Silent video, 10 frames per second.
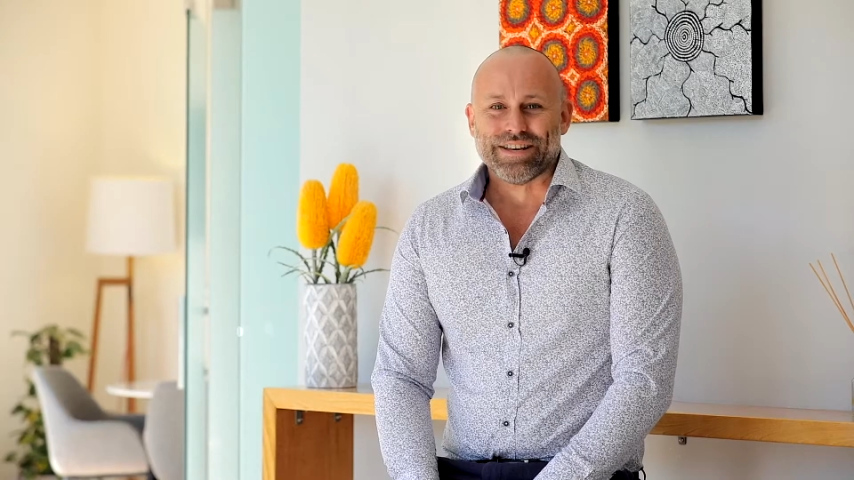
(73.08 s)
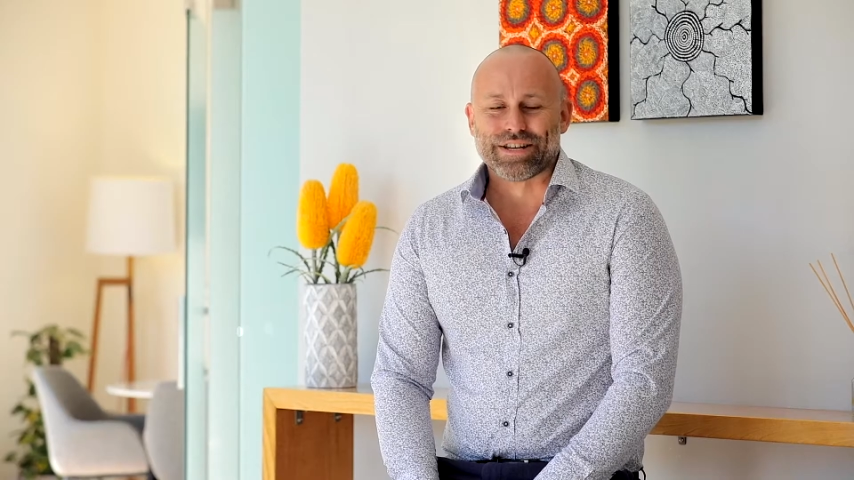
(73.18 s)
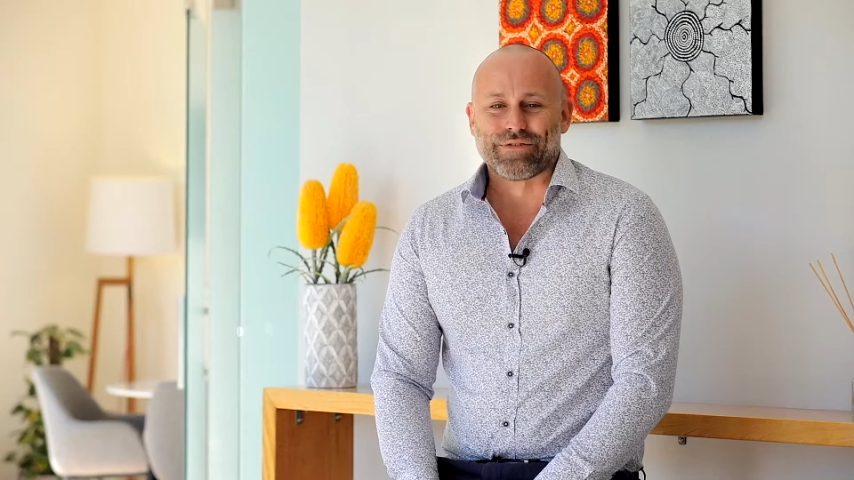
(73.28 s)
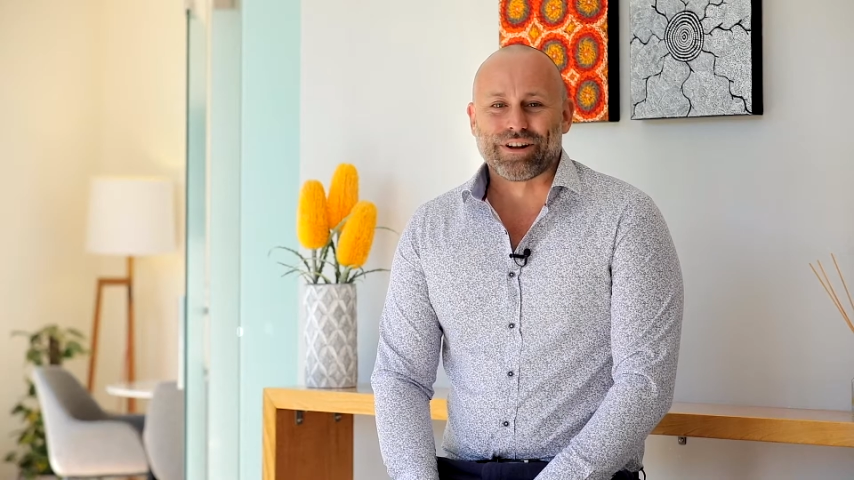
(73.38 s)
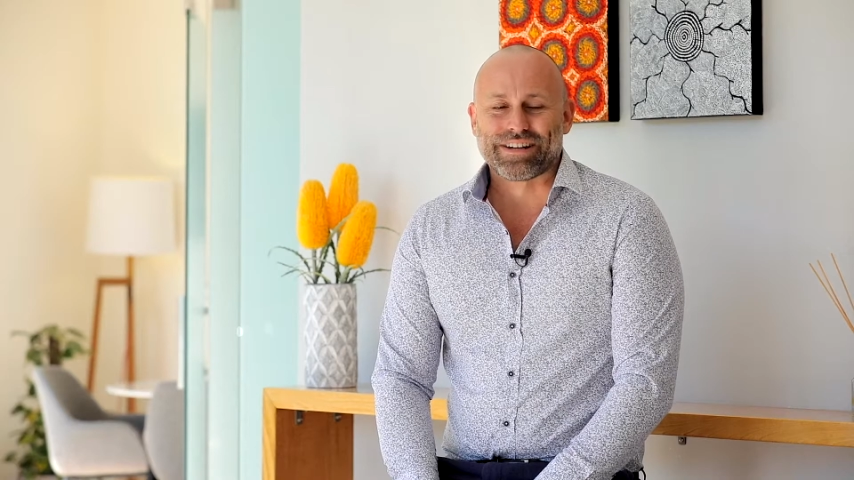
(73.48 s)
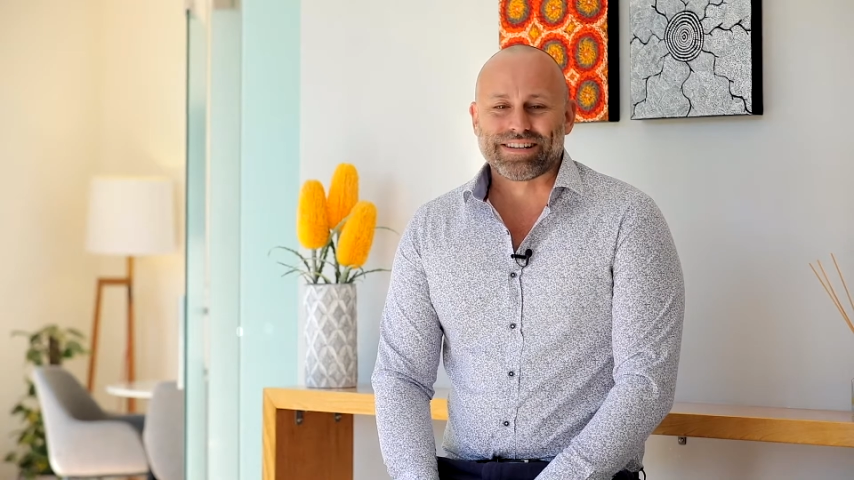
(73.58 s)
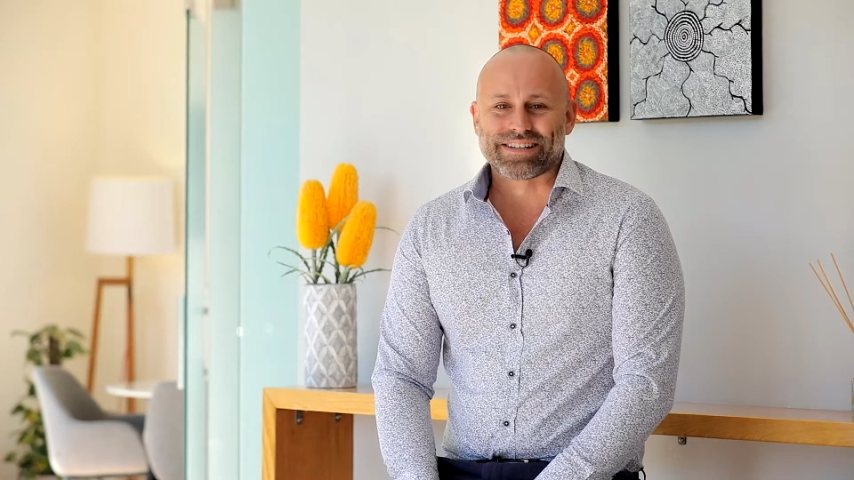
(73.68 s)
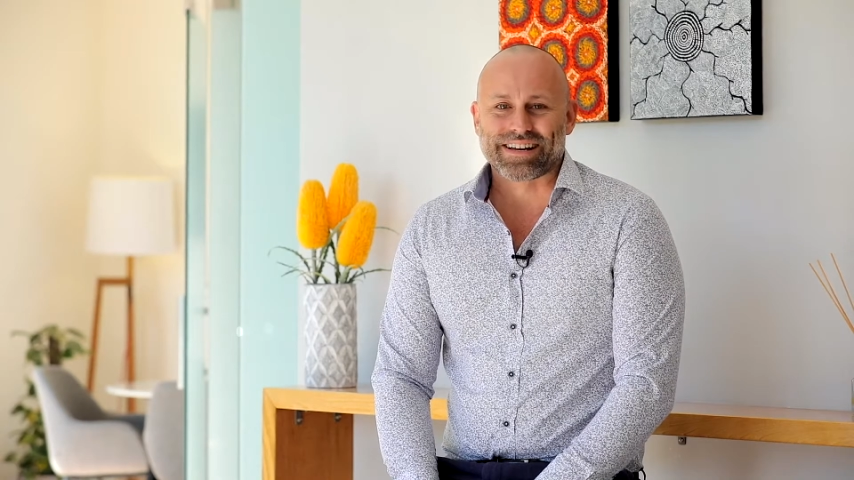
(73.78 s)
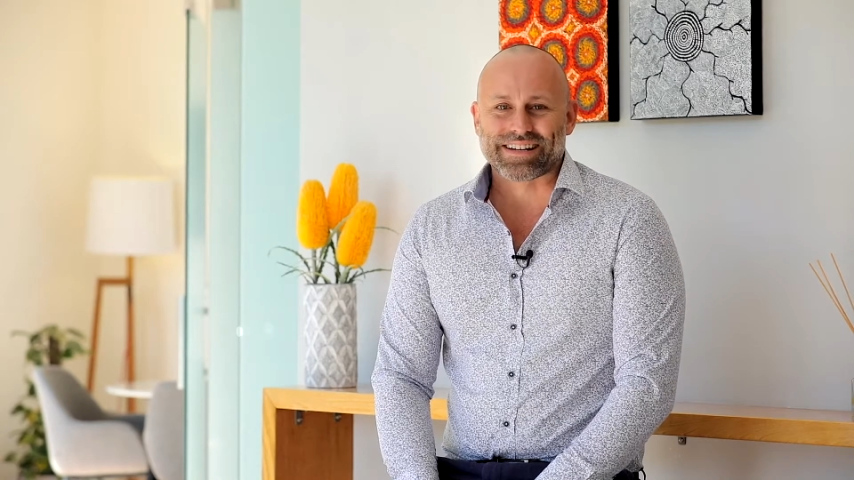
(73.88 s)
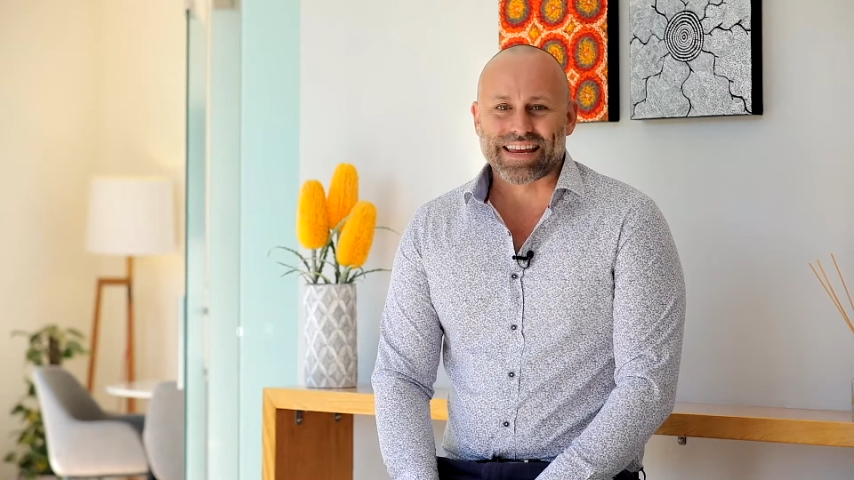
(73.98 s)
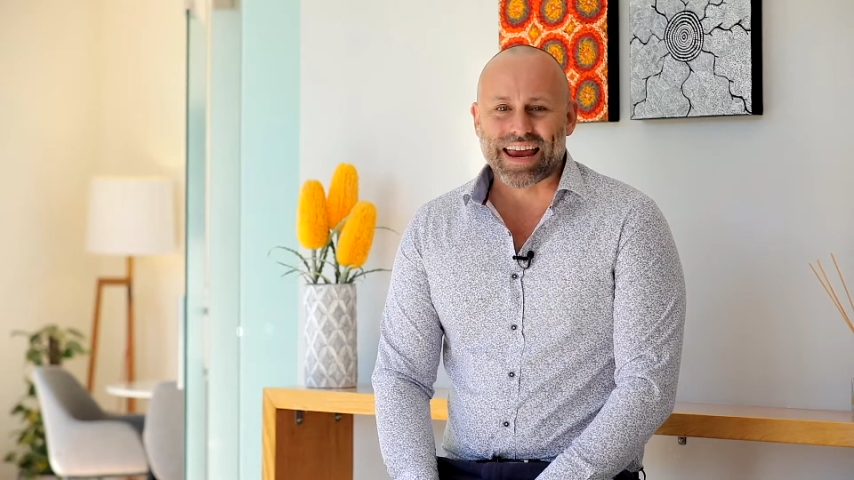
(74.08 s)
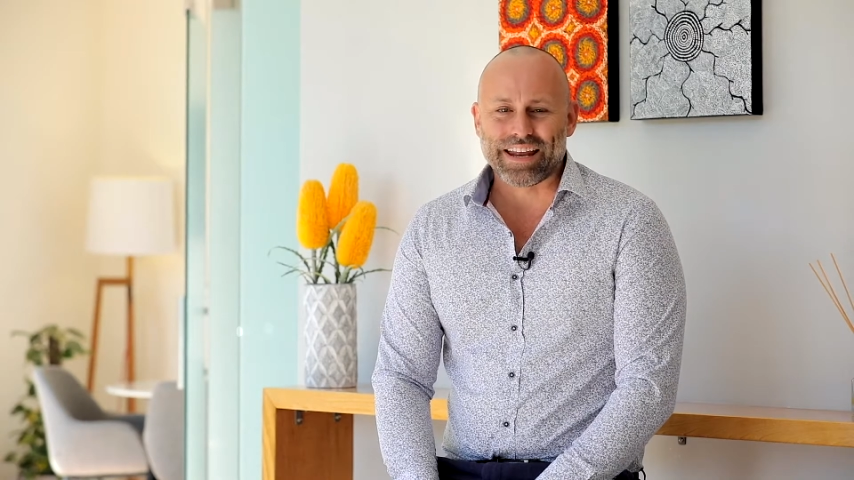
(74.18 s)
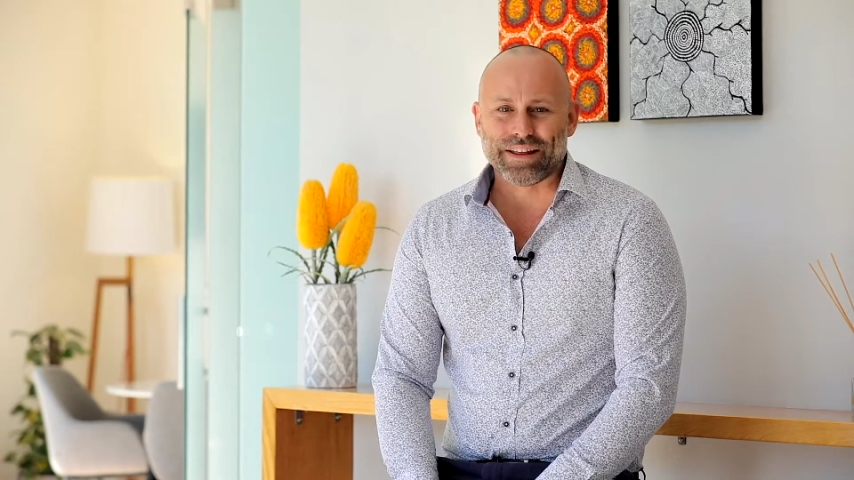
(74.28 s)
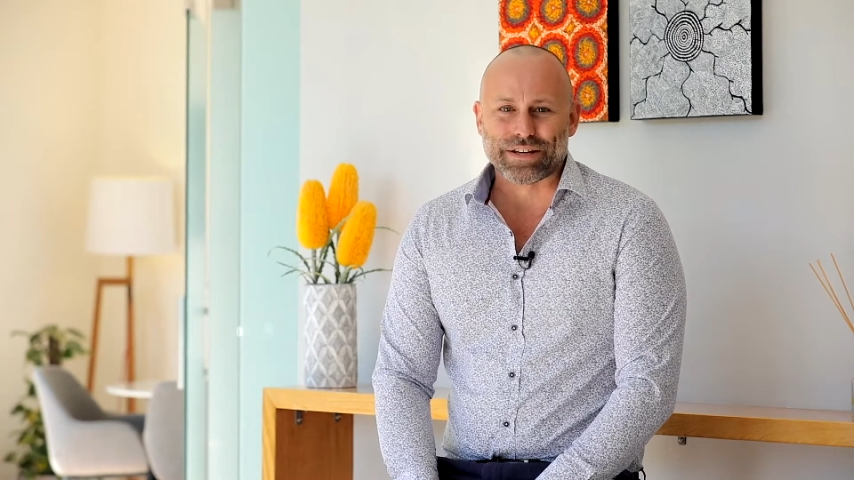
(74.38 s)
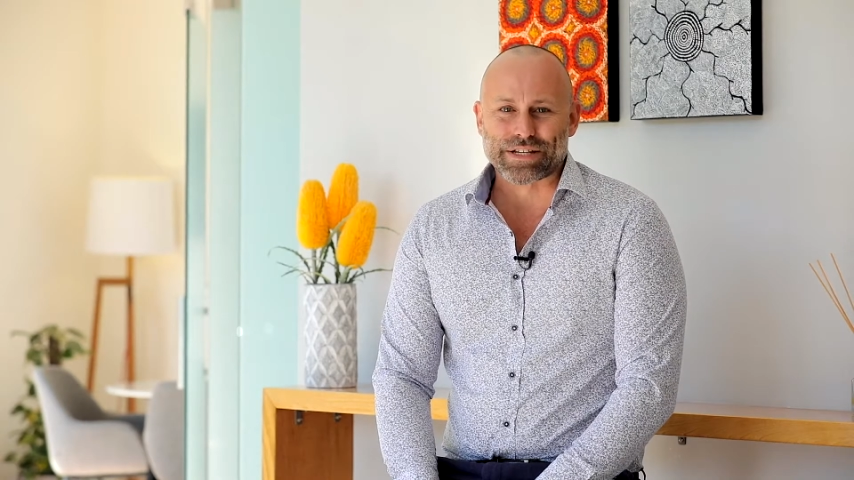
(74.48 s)
So if you'd like to discuss any of
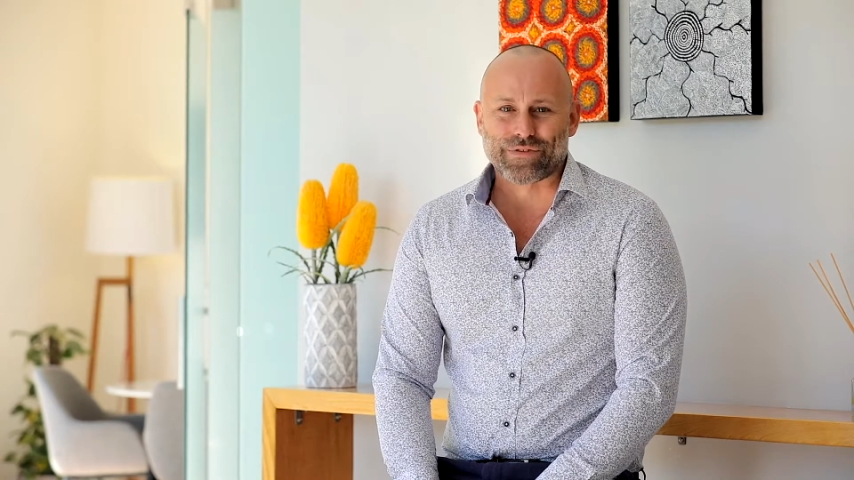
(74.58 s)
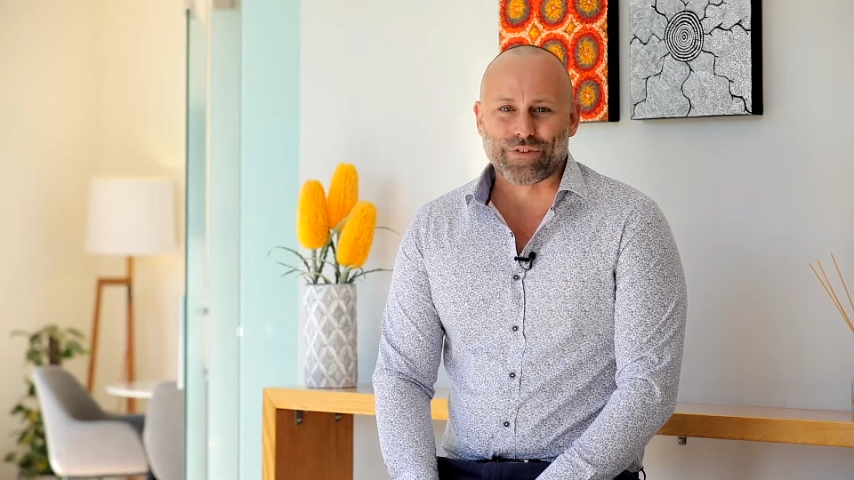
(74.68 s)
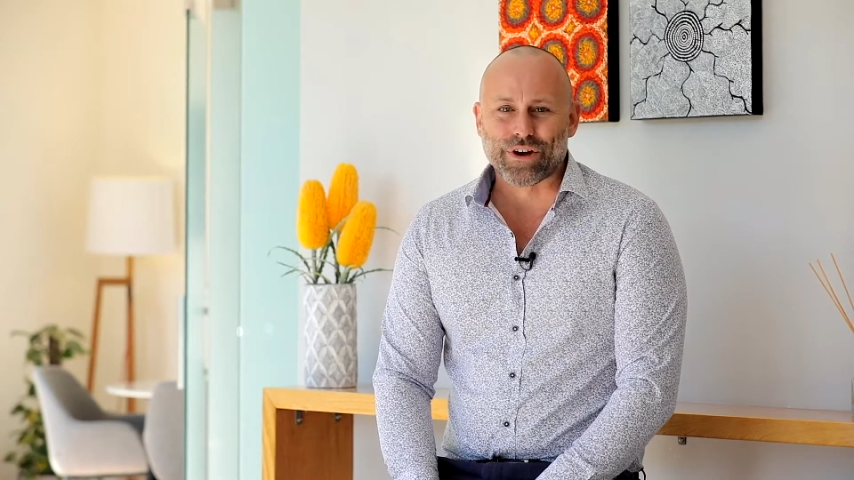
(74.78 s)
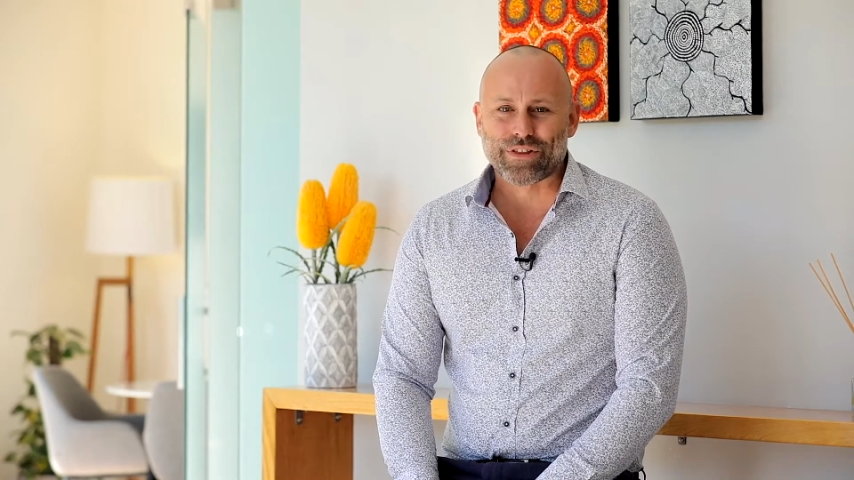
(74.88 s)
this further,